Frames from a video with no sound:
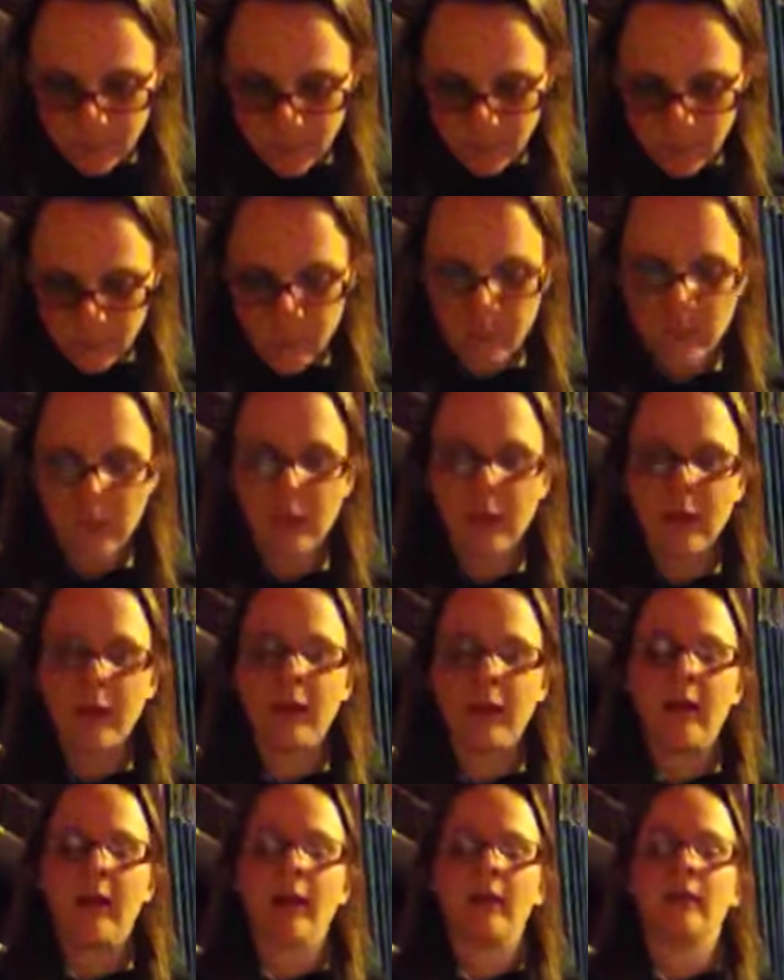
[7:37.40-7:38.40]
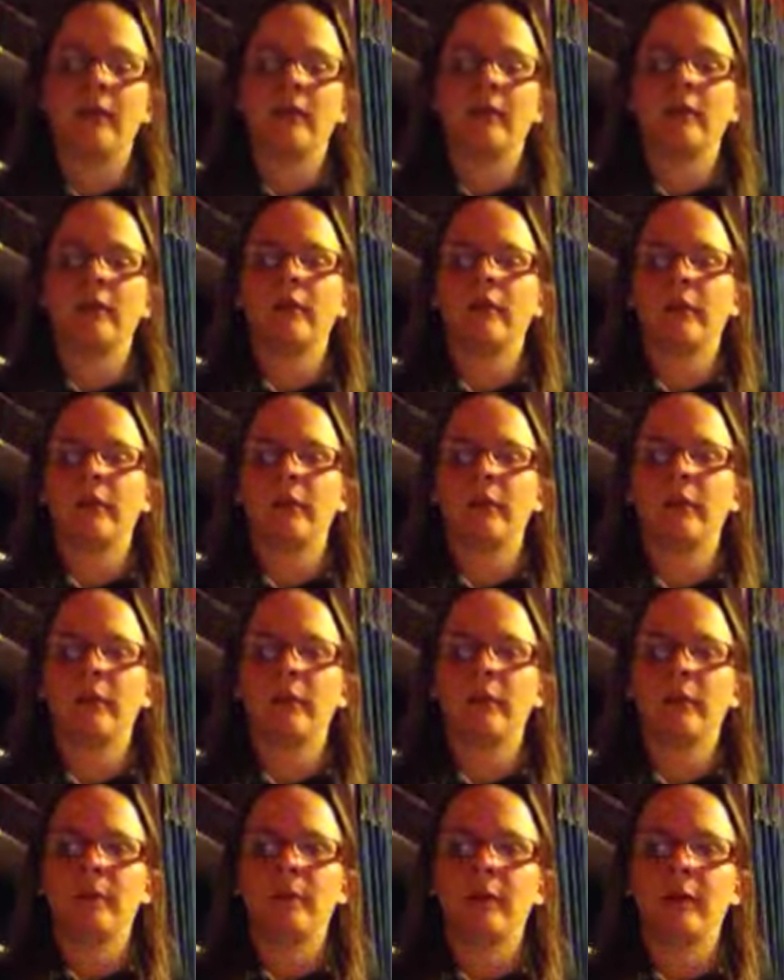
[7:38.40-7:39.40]
Story and a good
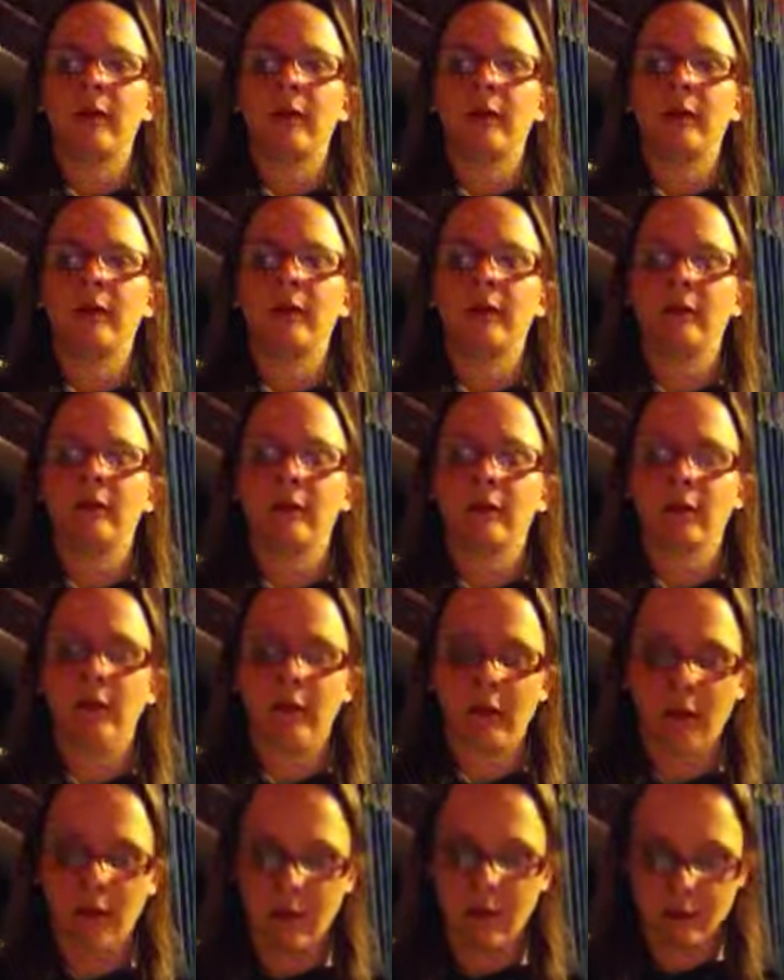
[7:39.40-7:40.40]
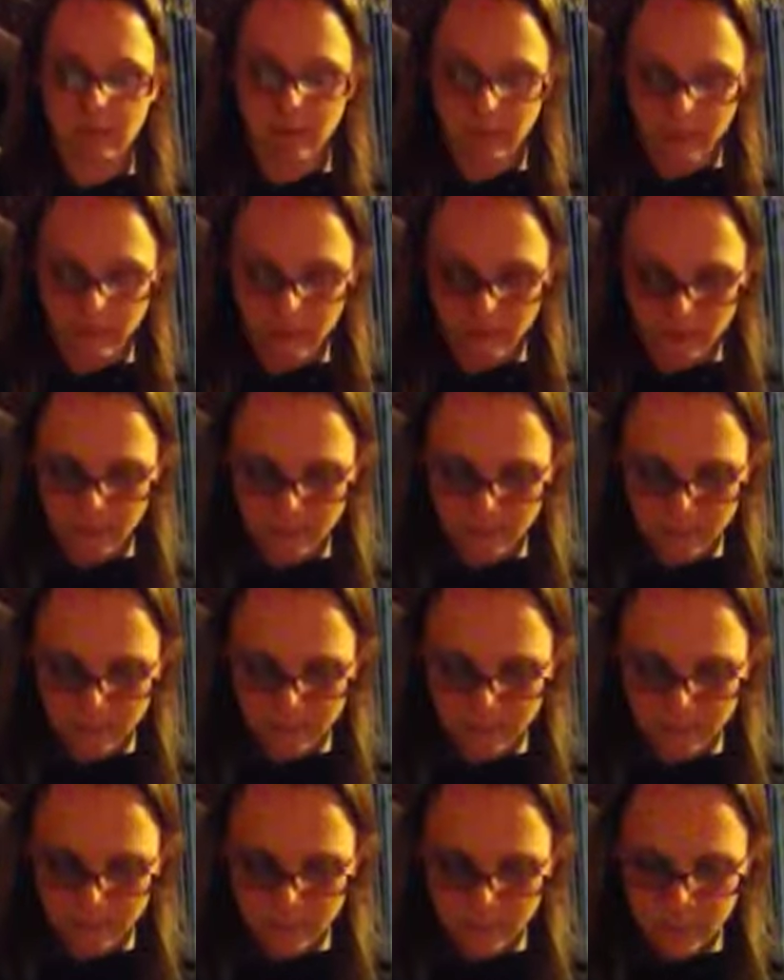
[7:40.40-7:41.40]
and just good characters.
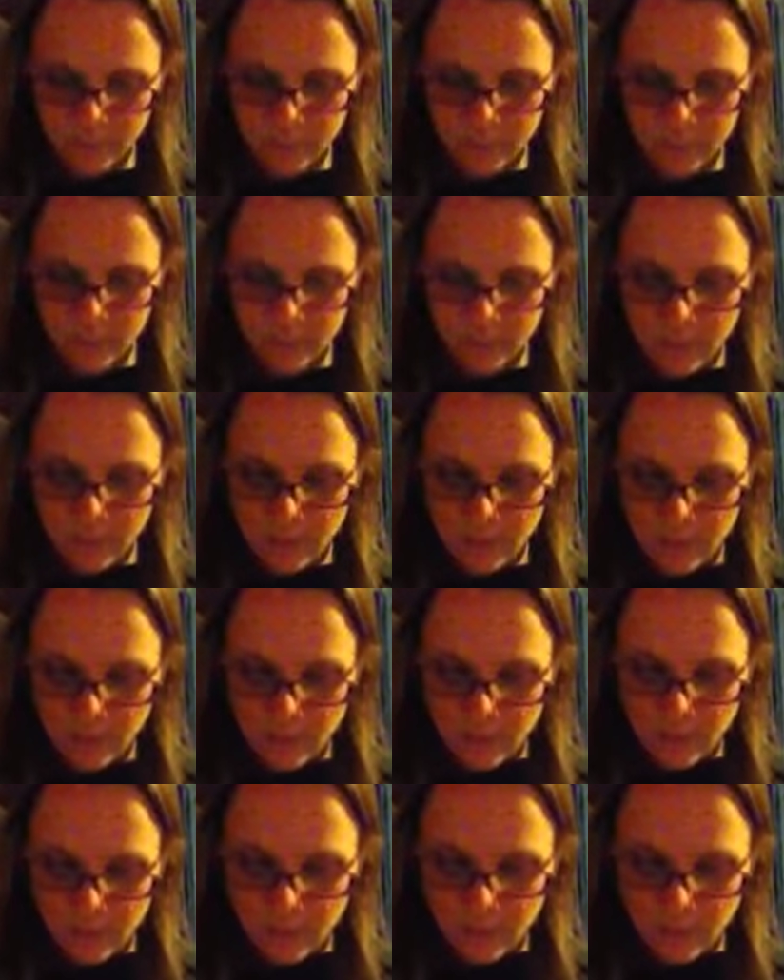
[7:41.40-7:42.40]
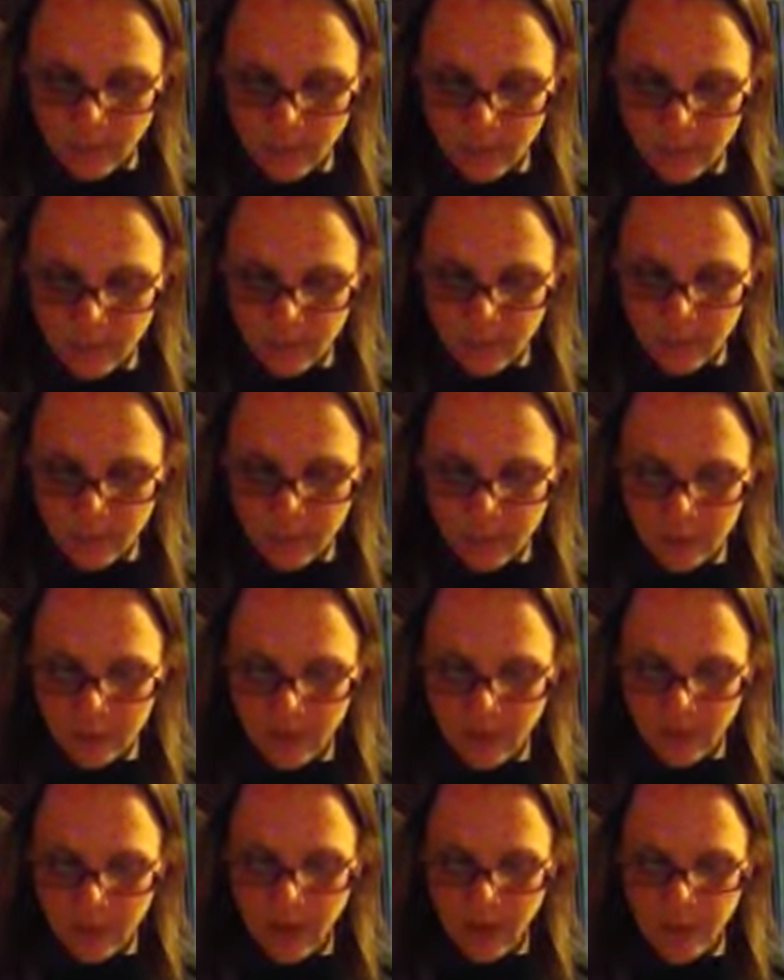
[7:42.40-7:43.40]
The next one
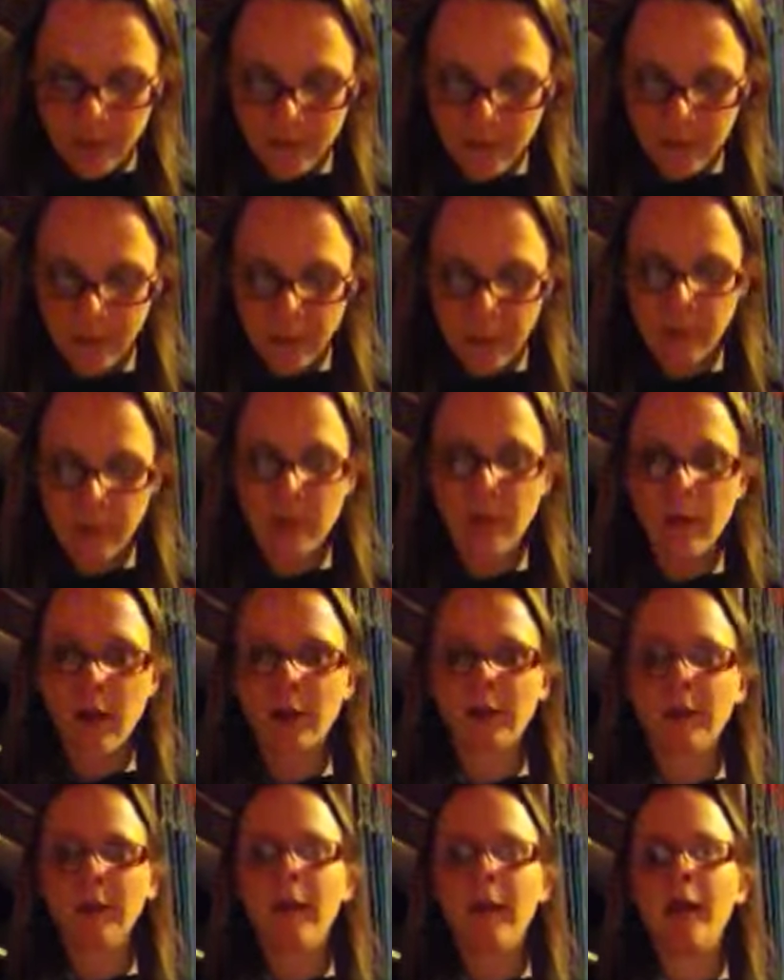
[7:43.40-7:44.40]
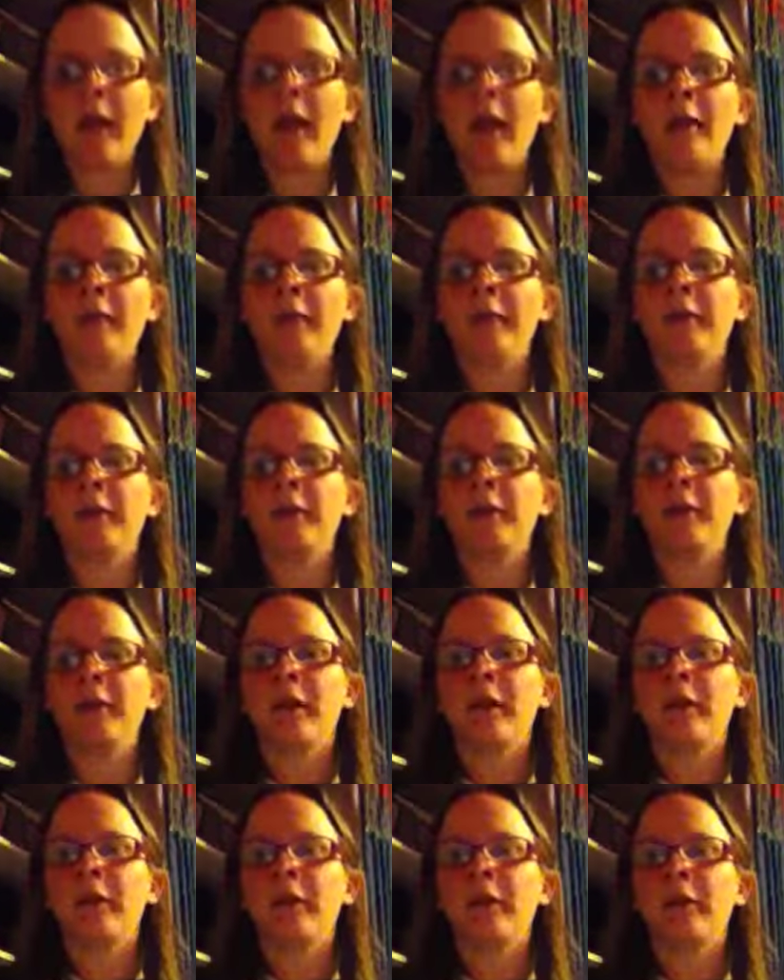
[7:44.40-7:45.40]
would have to be one that I've
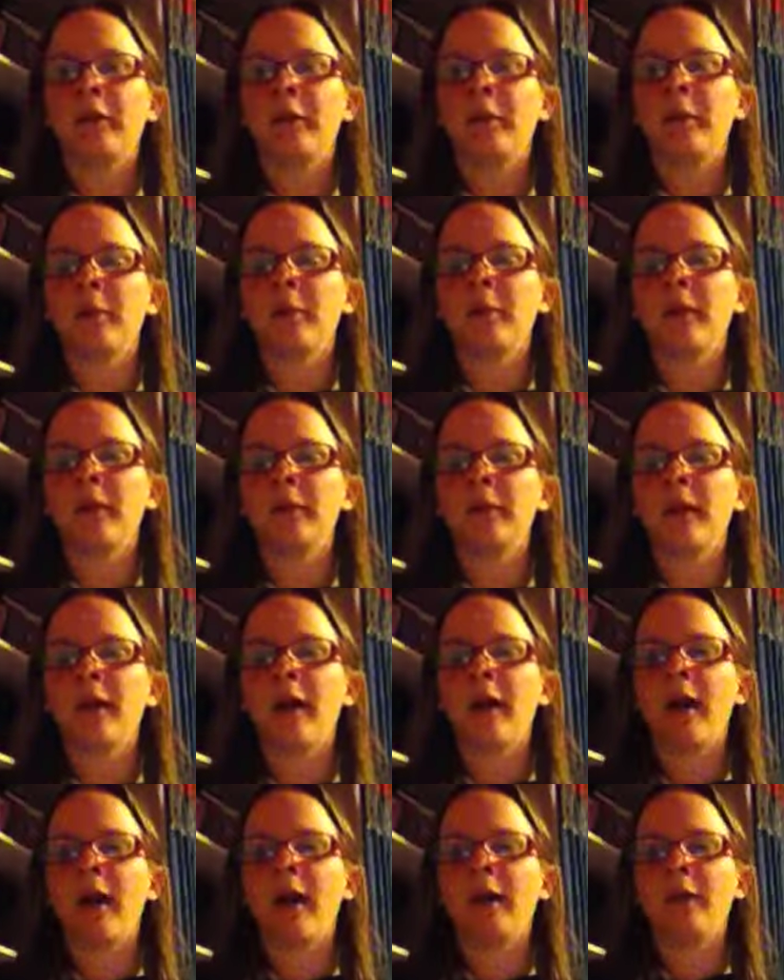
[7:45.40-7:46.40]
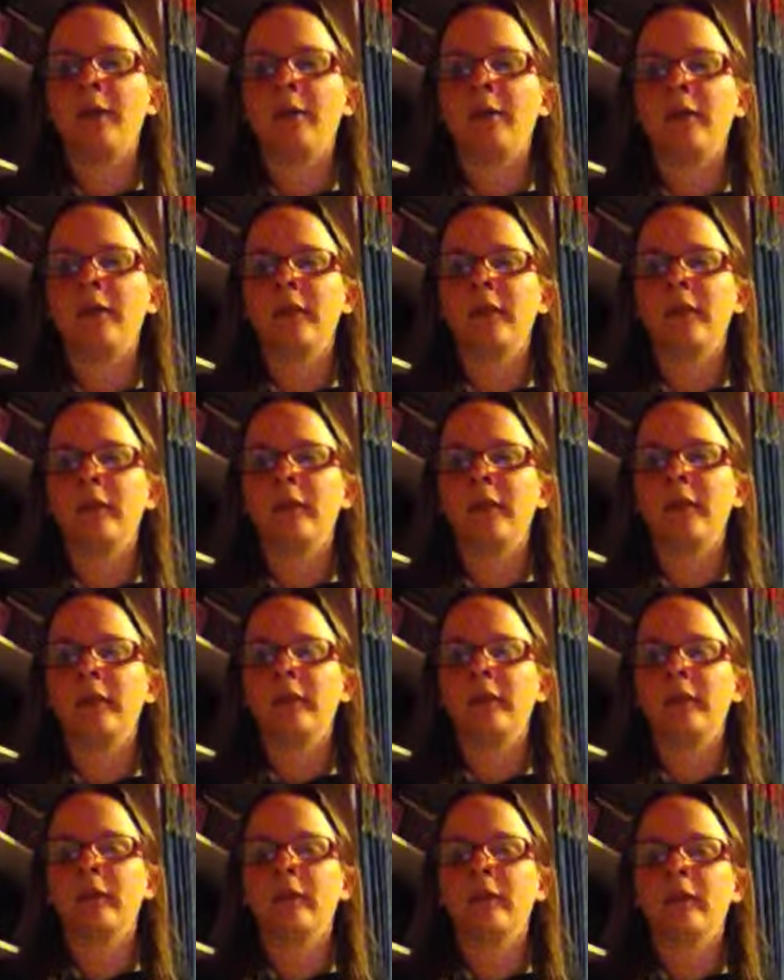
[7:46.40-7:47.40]
redone so many times
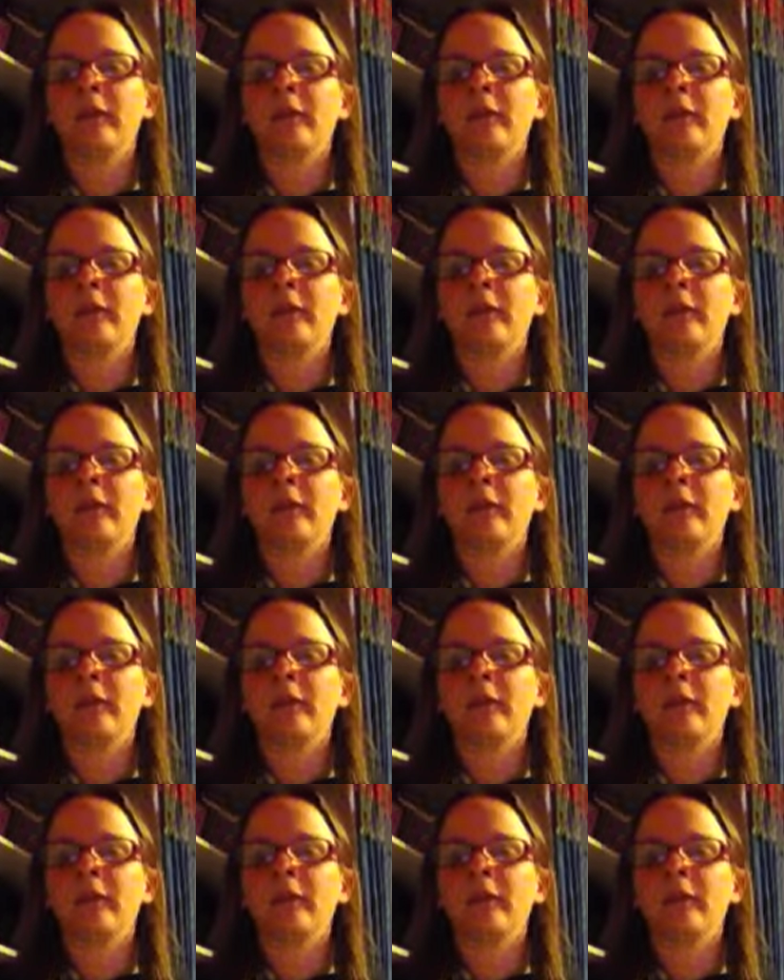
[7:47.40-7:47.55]
is